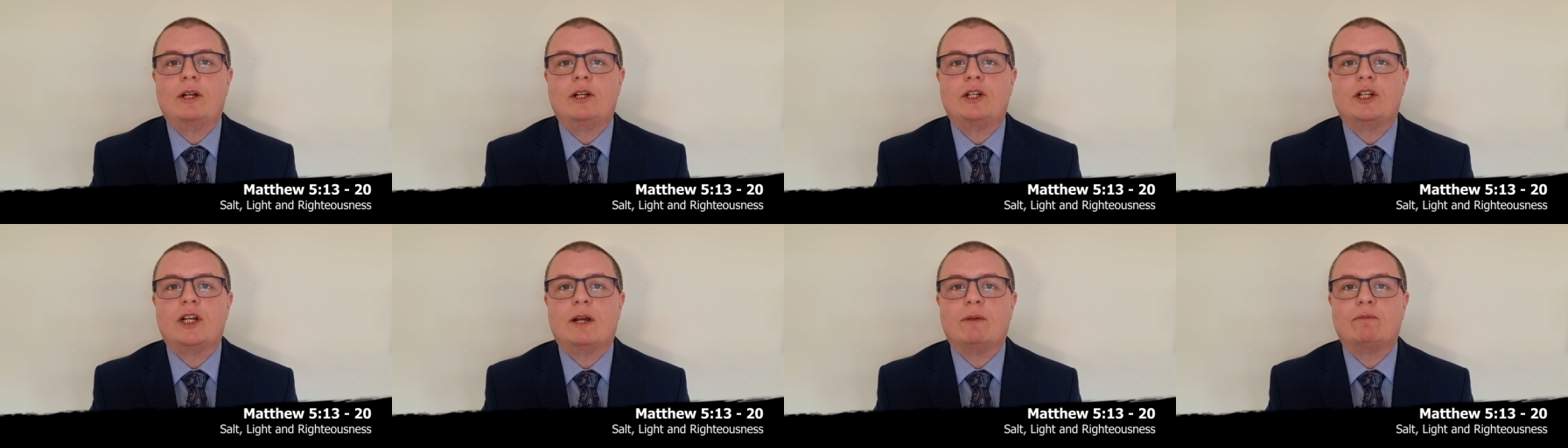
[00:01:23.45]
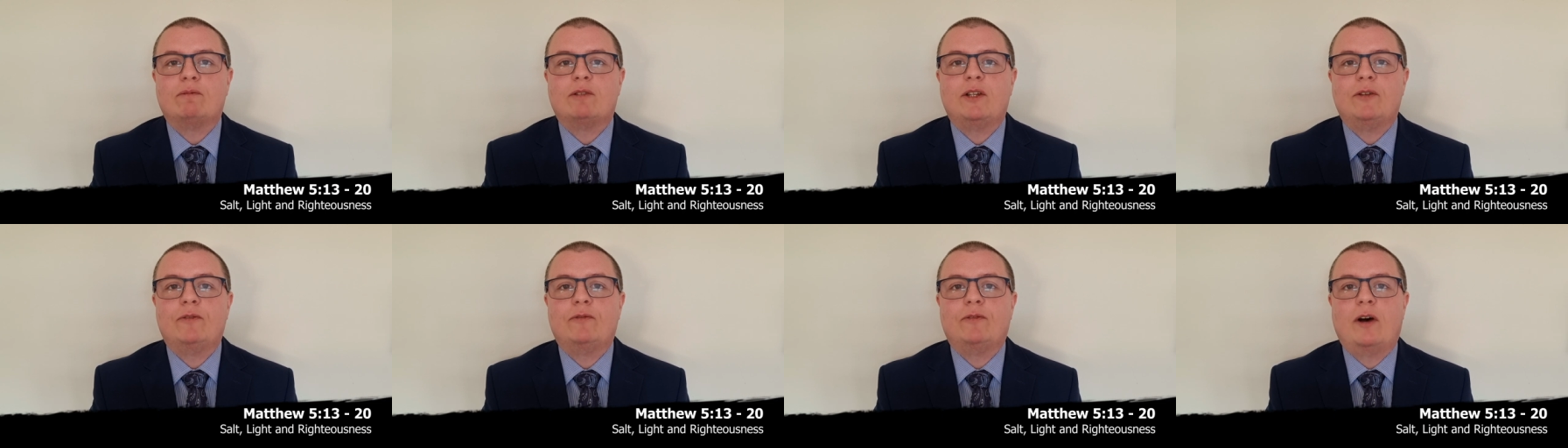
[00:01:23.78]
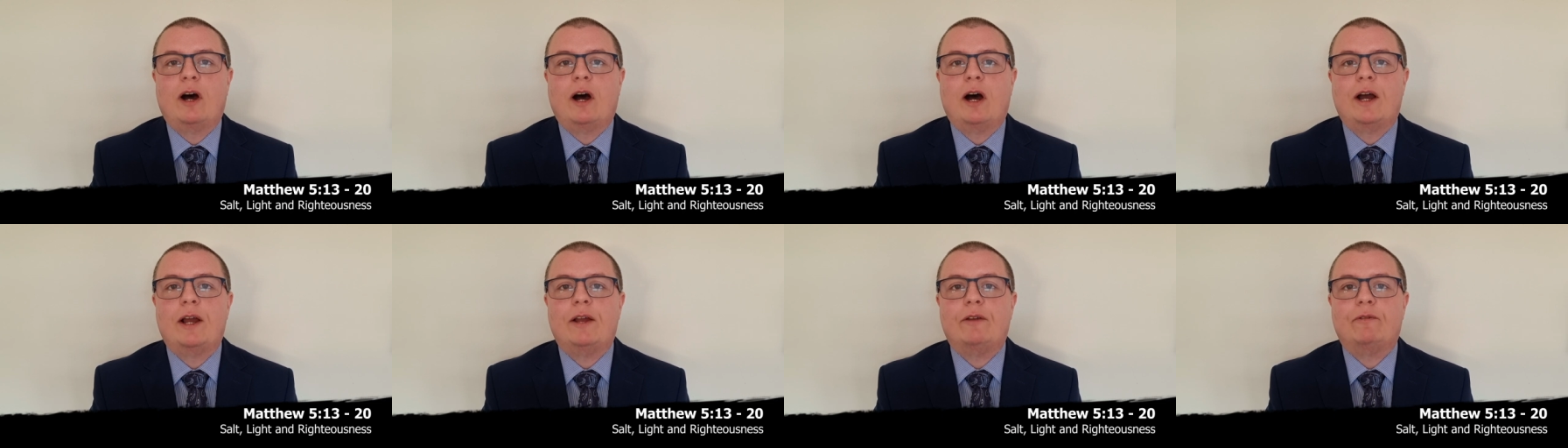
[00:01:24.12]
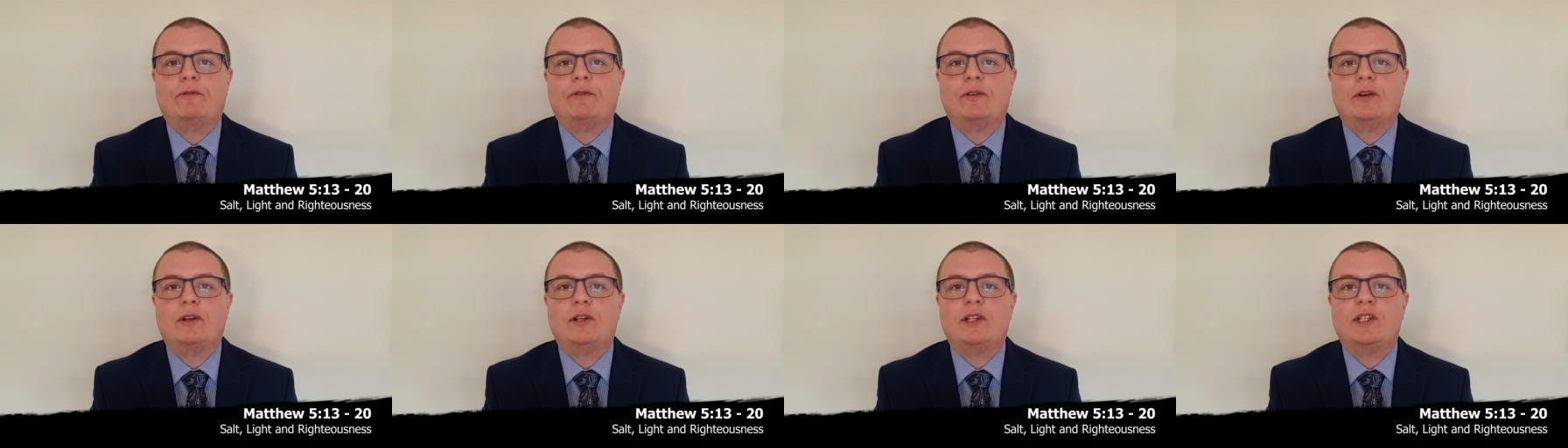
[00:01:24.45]
chapter
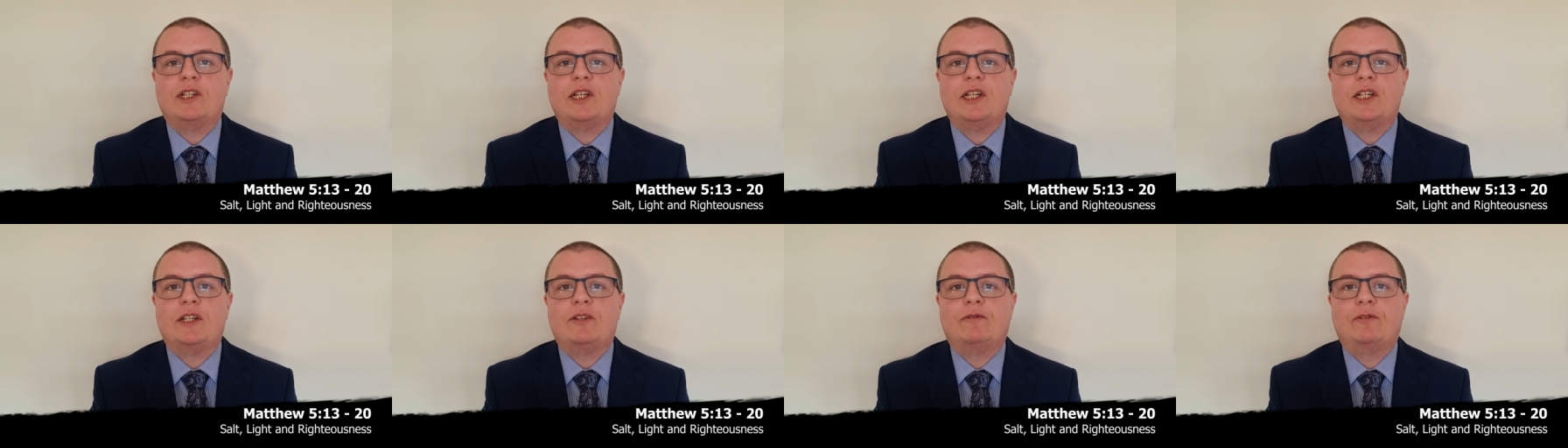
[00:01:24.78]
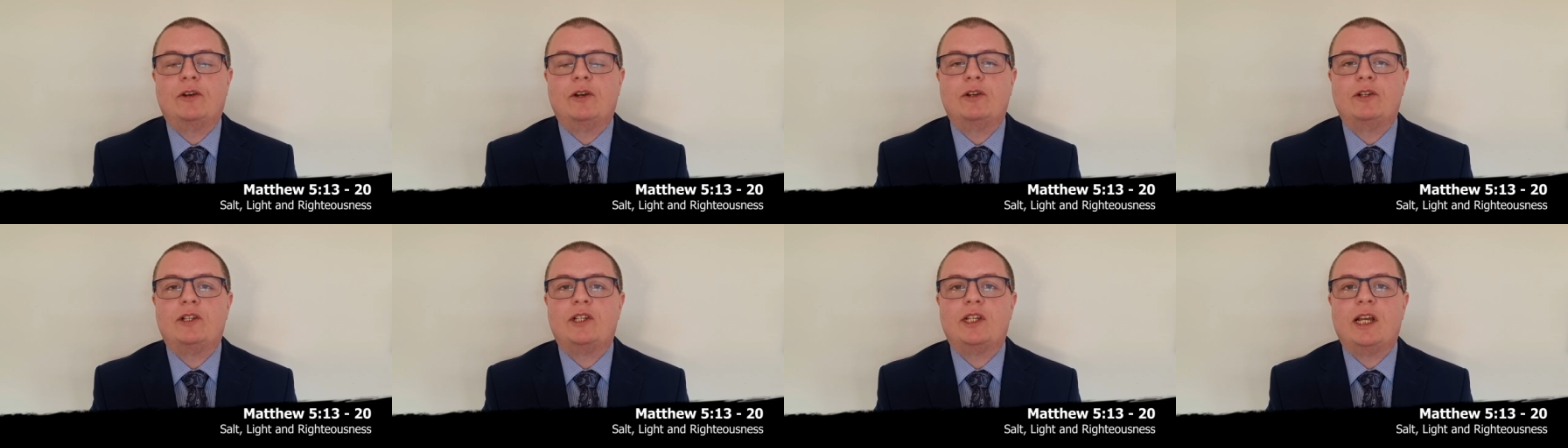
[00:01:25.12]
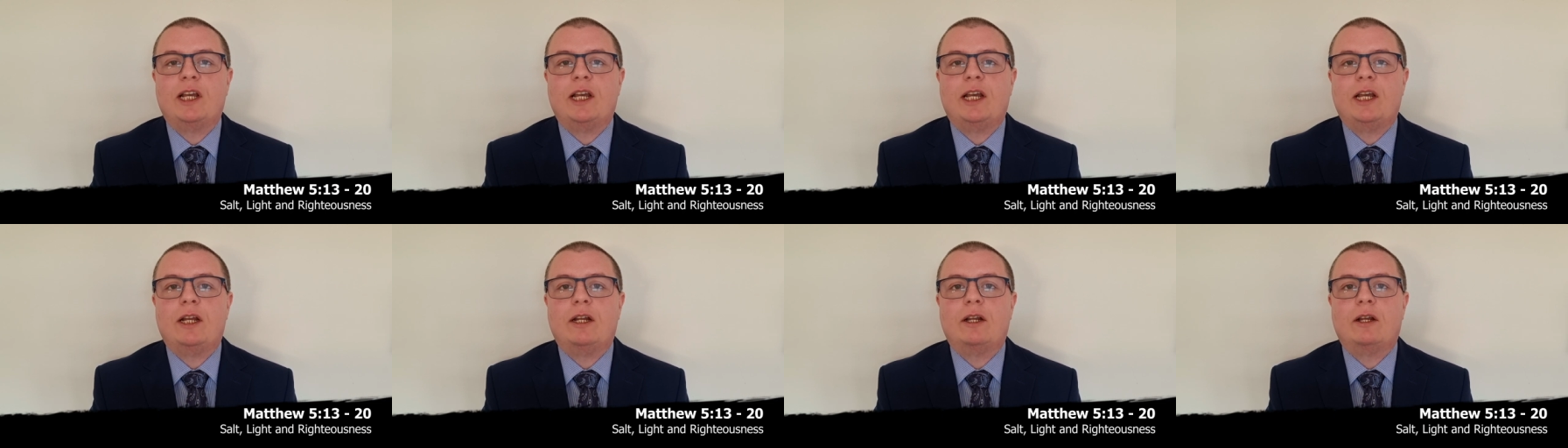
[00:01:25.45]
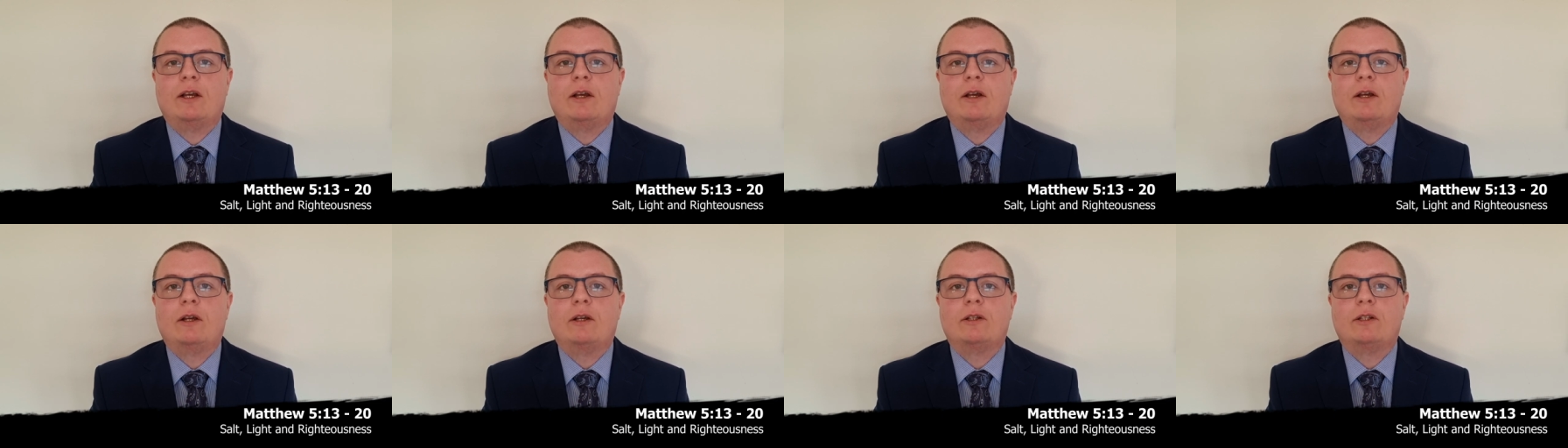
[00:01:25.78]
5, verses 13
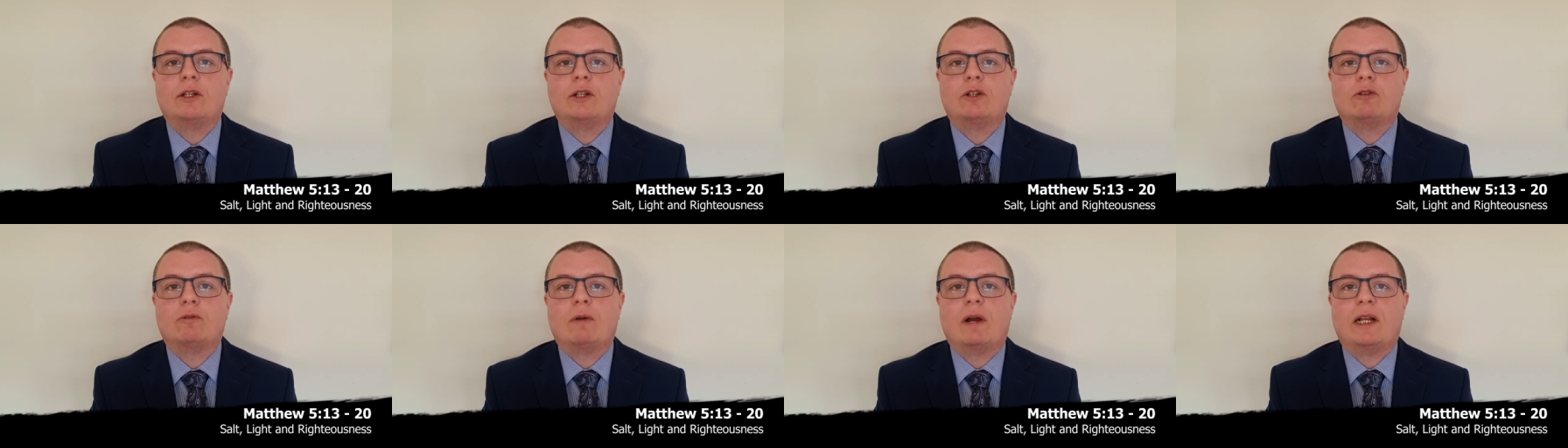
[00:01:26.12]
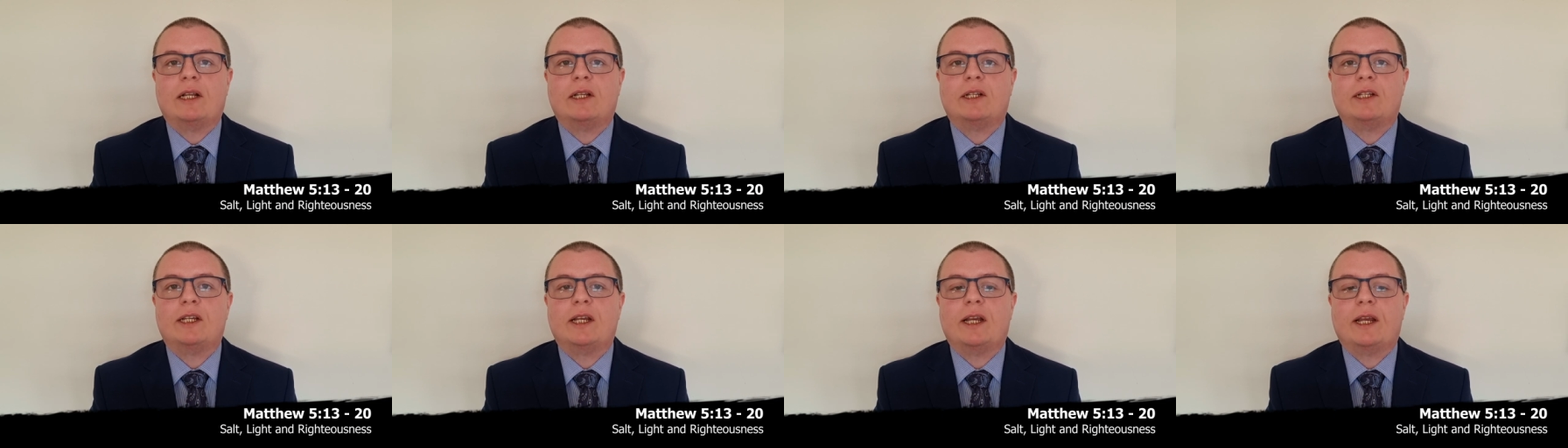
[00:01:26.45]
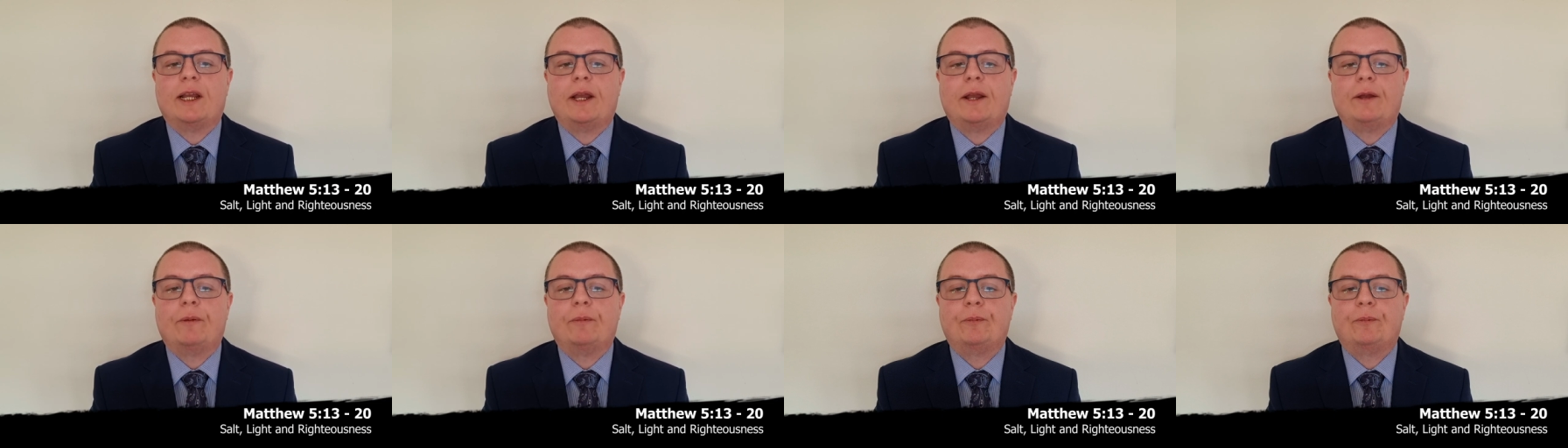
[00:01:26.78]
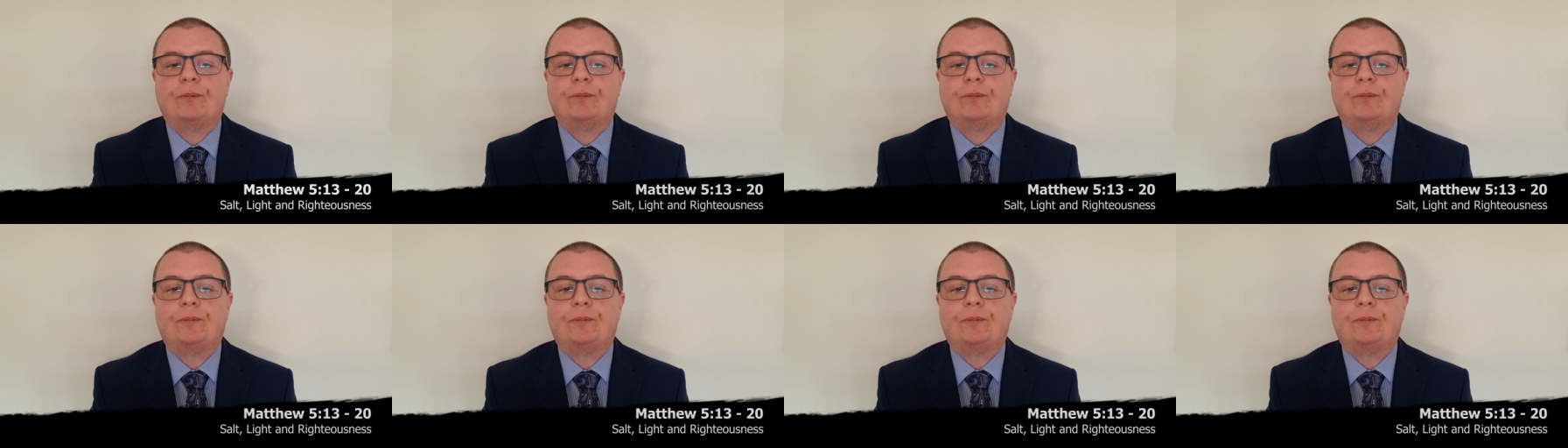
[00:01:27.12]
to 20.